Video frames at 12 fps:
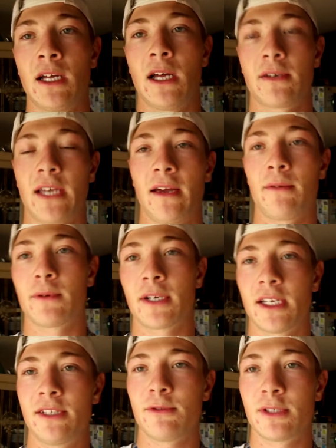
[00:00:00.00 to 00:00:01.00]
okay,
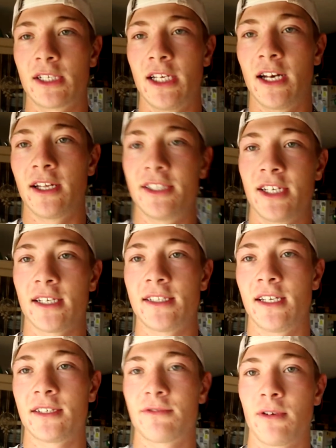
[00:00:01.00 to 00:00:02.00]
we're gonna adjust
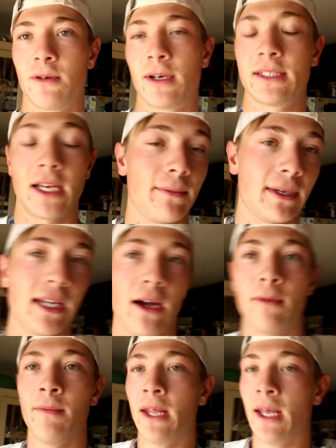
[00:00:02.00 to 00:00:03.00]
this real quick. There we go.